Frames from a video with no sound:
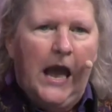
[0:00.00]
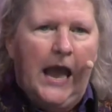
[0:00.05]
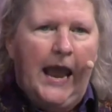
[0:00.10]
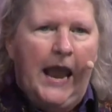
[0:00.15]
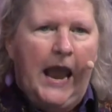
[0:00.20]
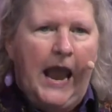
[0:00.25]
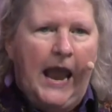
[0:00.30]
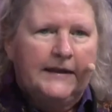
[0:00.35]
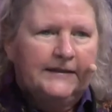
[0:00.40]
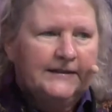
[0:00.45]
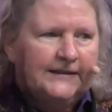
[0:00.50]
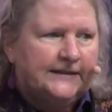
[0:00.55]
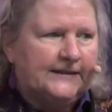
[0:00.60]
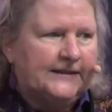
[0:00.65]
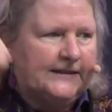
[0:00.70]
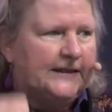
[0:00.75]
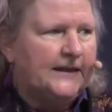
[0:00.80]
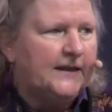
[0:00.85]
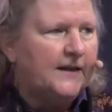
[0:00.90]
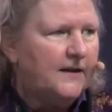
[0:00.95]
and
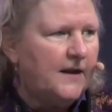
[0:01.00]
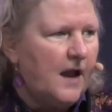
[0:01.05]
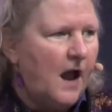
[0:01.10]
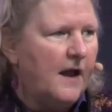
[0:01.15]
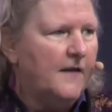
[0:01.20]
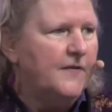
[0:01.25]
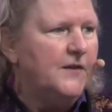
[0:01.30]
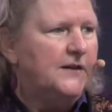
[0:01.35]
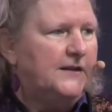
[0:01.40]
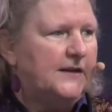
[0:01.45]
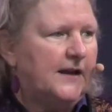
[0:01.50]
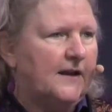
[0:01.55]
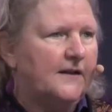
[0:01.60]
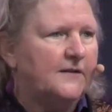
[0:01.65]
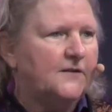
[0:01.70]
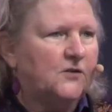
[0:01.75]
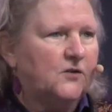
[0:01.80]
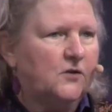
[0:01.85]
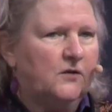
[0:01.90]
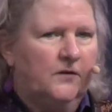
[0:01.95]
stick it on the
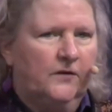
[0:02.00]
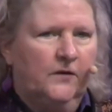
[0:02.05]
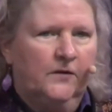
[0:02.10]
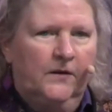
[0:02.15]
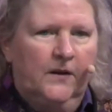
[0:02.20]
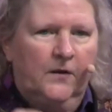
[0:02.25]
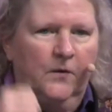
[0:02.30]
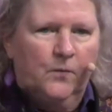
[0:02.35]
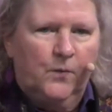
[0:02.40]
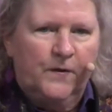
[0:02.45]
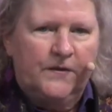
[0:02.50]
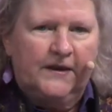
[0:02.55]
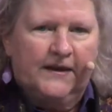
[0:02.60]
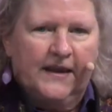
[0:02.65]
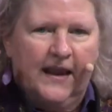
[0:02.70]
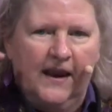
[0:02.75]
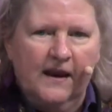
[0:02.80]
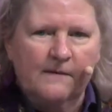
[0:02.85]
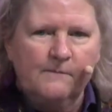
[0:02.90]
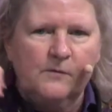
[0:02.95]
desk with the
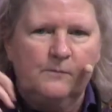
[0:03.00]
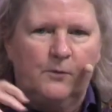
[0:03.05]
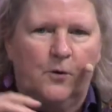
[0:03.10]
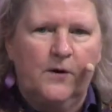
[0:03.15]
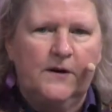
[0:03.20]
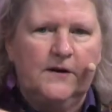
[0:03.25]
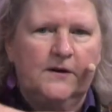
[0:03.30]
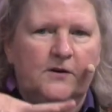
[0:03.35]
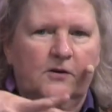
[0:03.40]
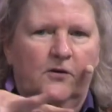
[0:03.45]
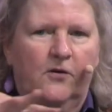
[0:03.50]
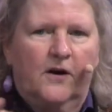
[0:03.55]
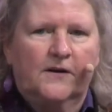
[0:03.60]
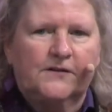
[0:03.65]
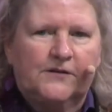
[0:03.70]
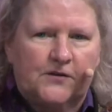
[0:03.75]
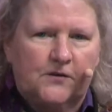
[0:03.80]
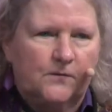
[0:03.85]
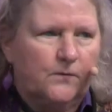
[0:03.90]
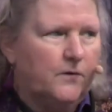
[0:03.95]
camera pointed
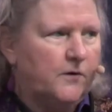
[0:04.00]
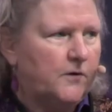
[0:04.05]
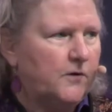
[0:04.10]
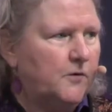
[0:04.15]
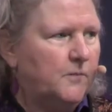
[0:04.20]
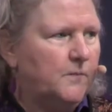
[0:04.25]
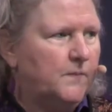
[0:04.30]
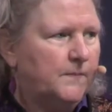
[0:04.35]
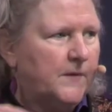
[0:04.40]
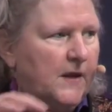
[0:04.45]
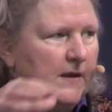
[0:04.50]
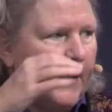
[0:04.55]
across the room,